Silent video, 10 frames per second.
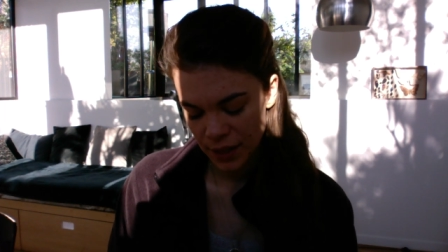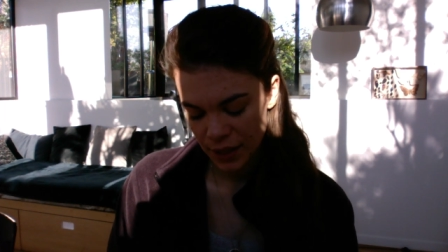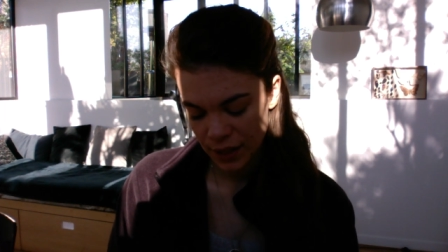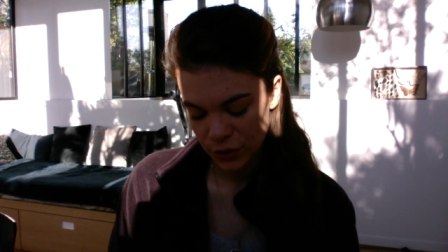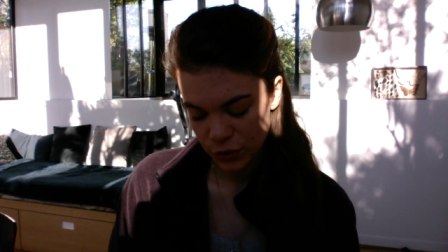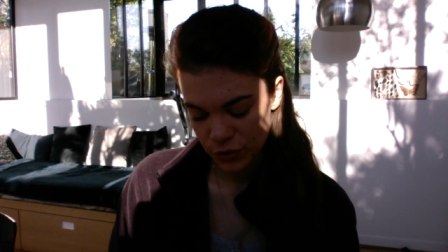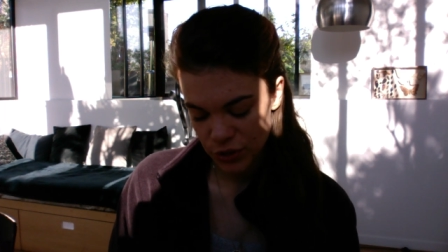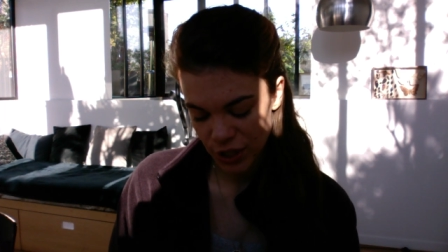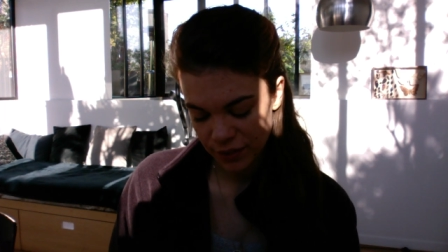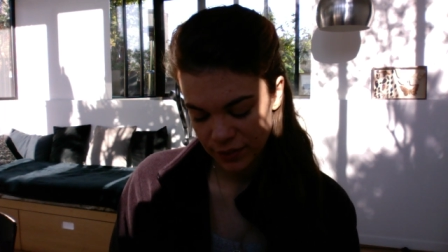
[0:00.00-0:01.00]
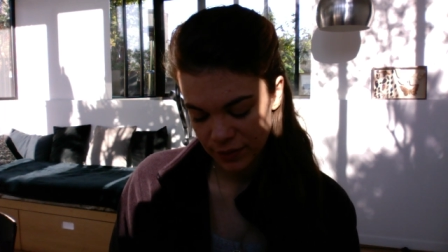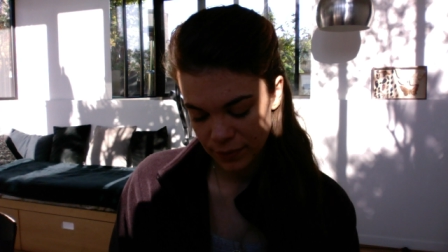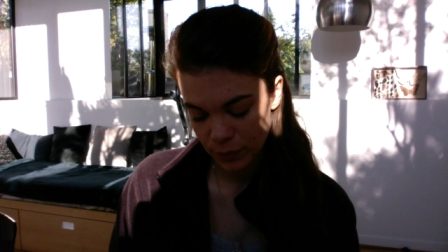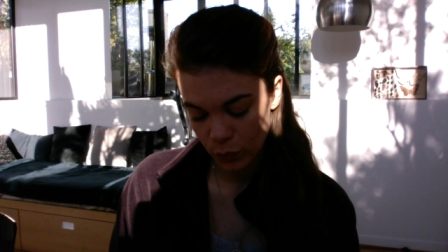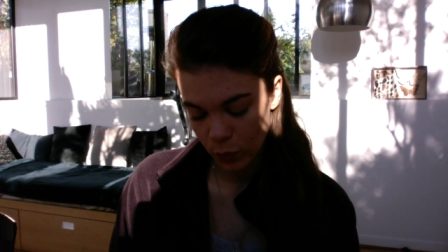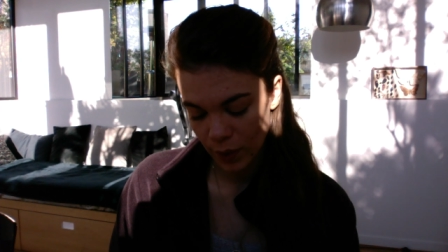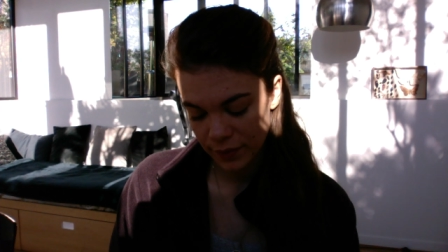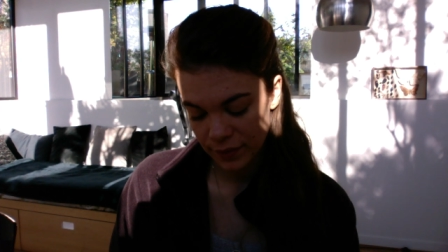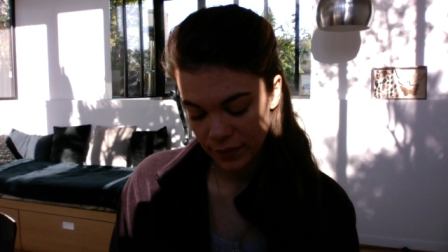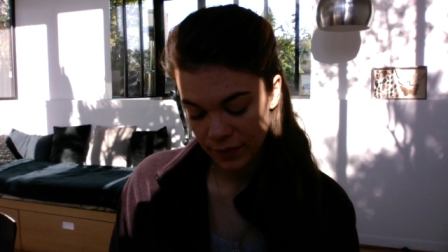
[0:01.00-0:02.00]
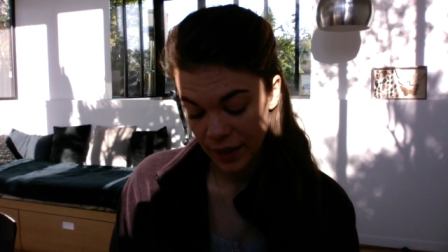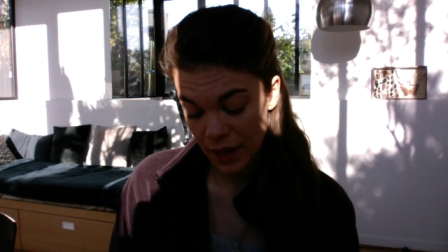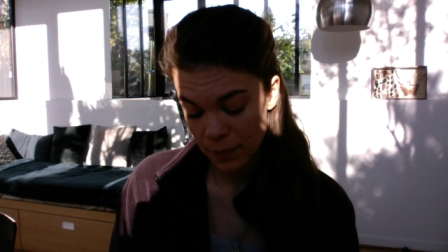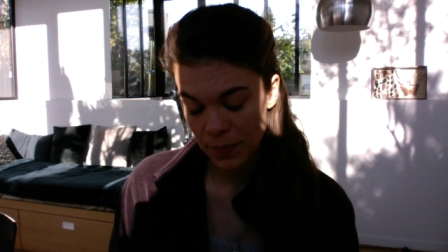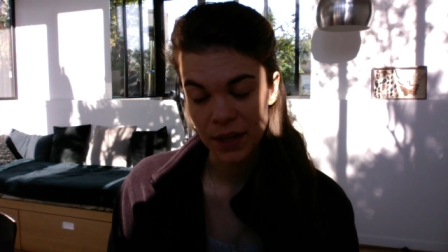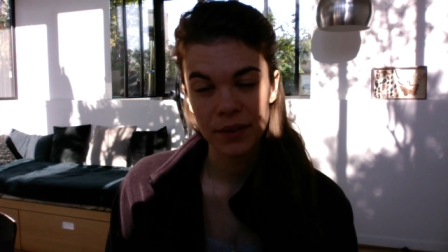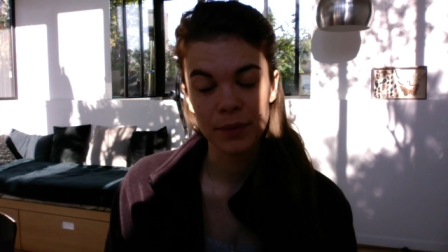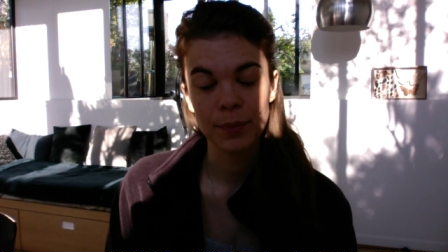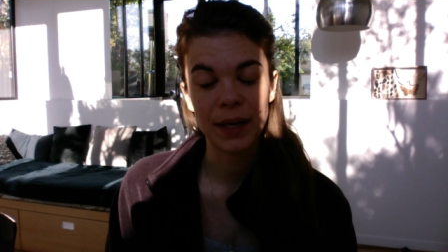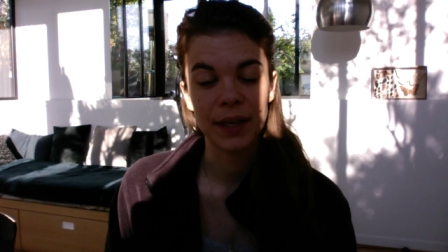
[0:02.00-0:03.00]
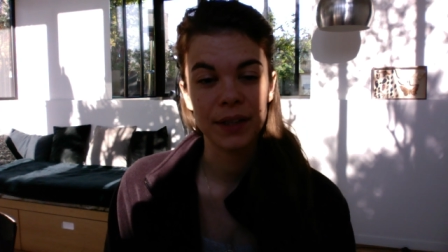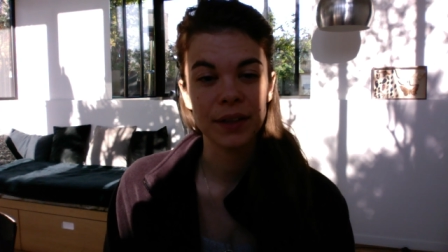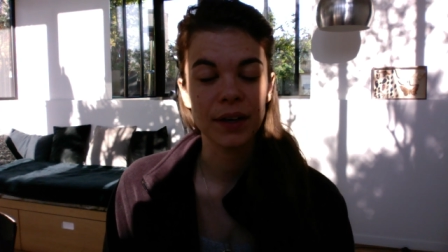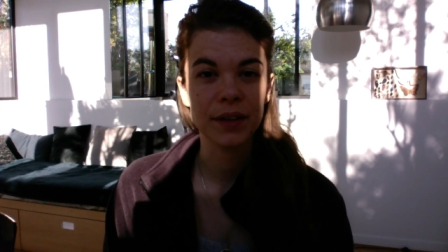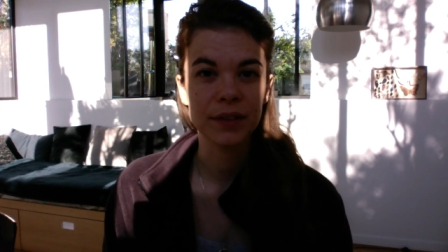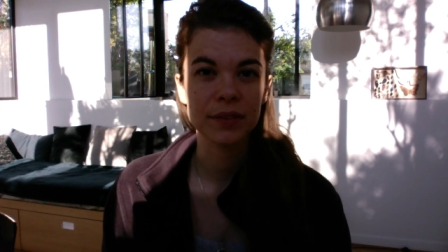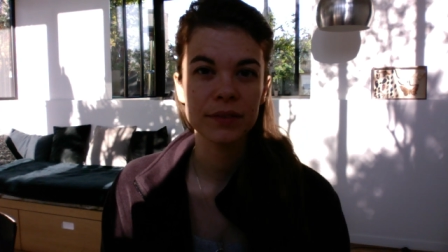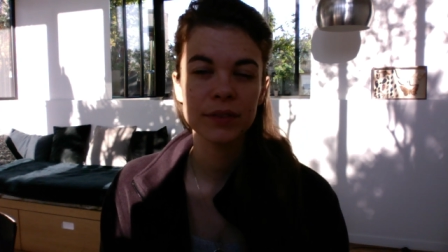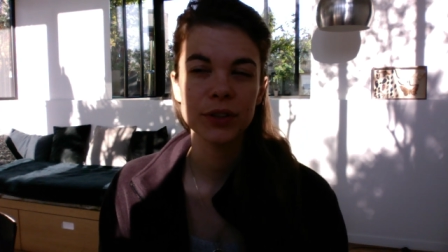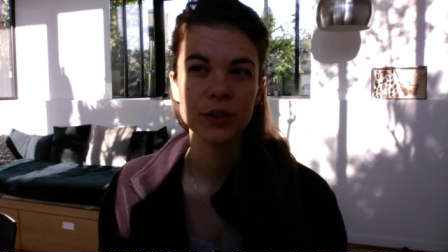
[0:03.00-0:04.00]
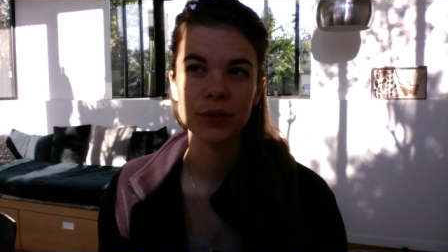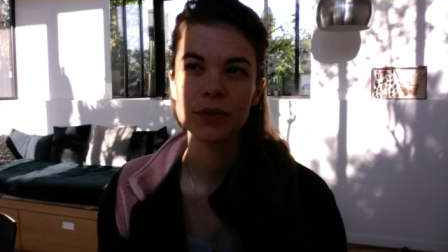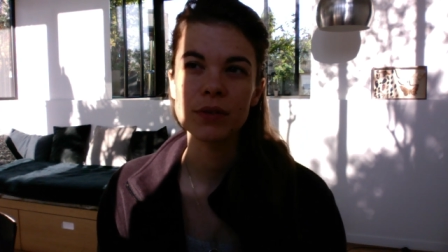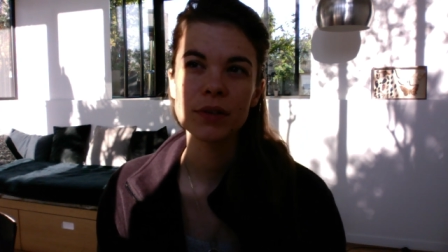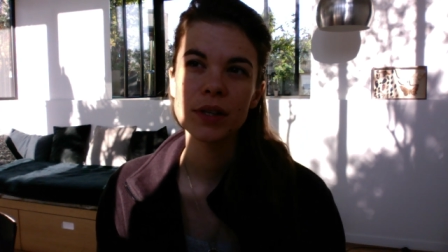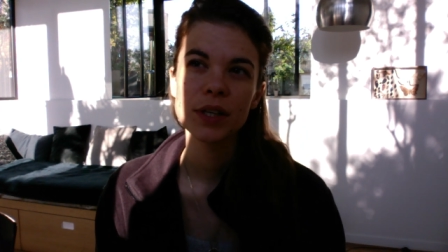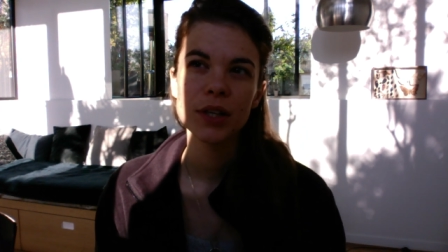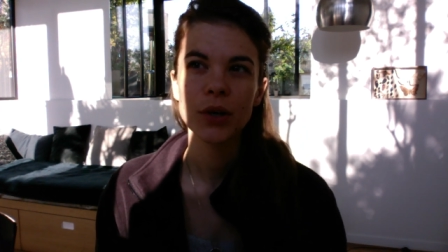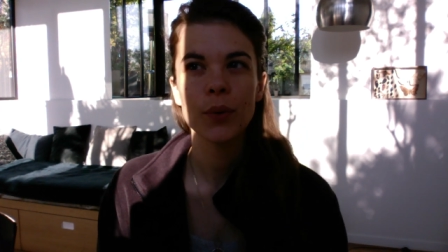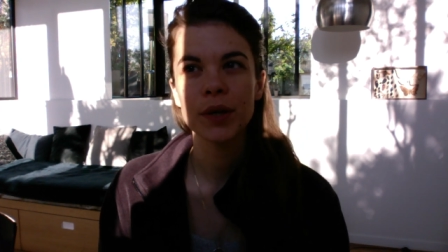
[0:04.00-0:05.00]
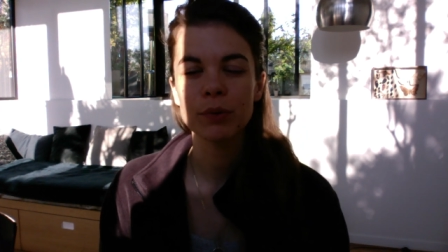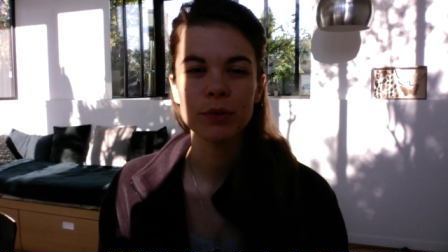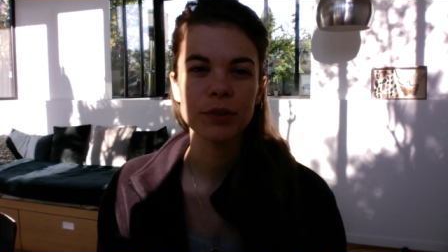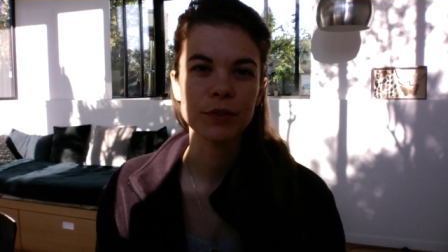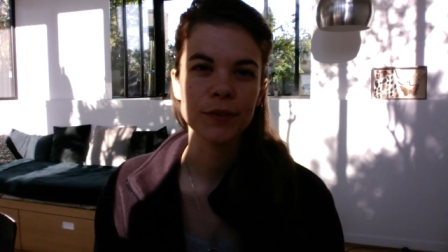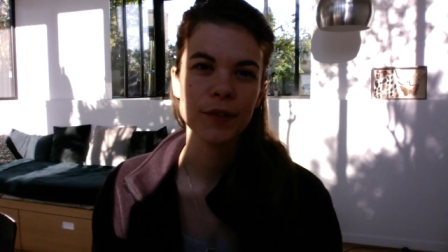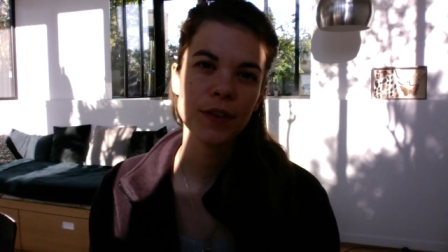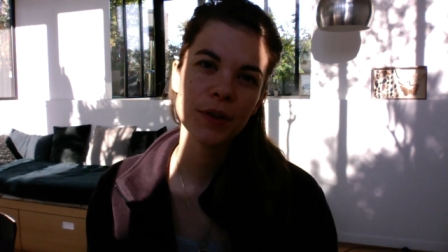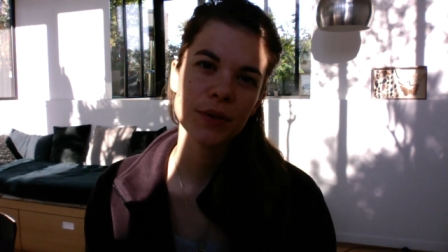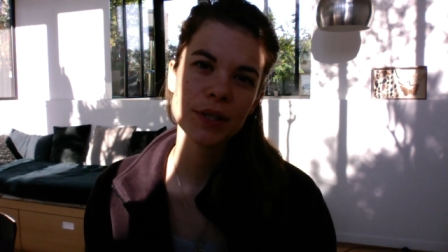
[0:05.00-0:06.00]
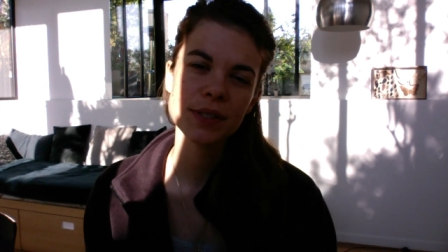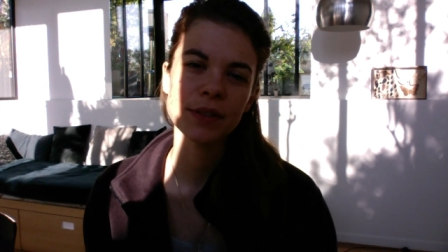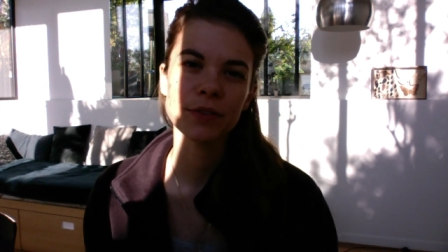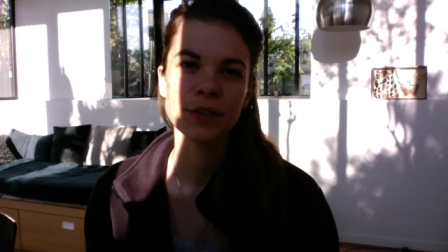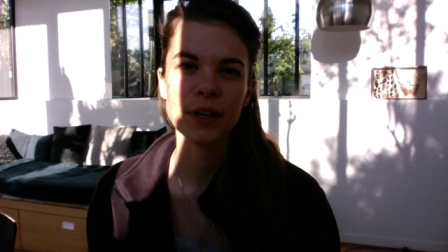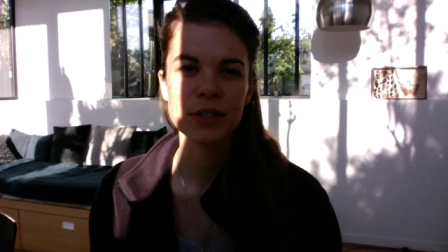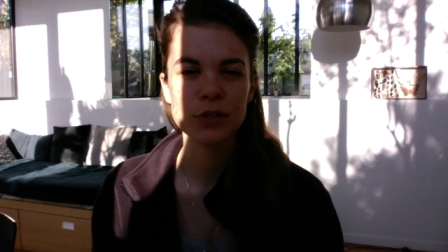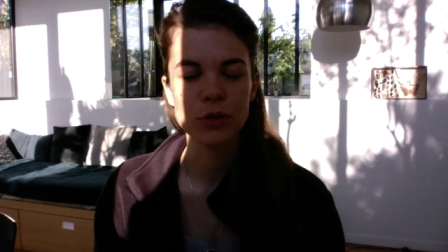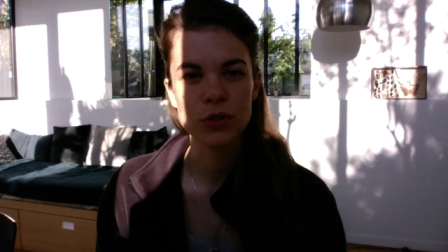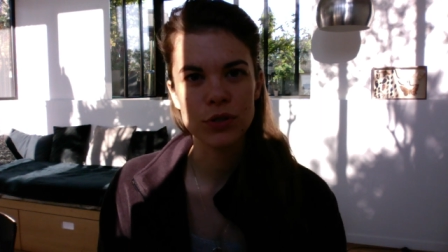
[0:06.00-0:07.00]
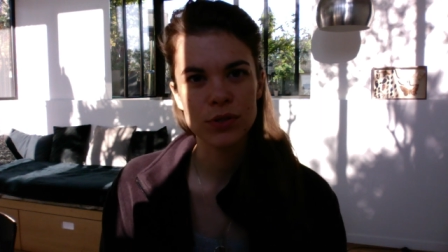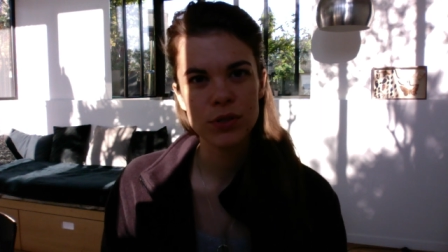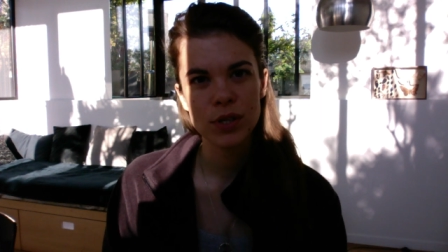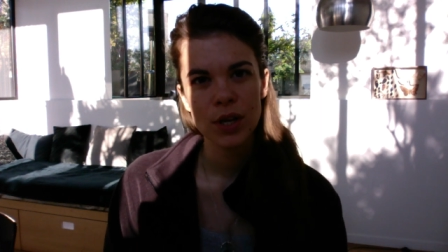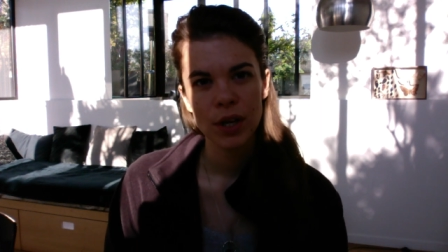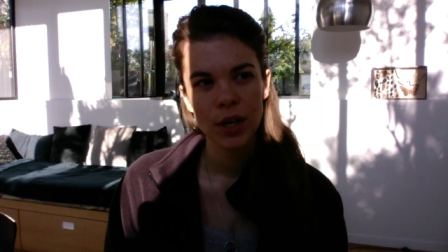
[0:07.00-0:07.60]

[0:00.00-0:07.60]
and you could check what they mean by uh, you know going with different theories different astrologers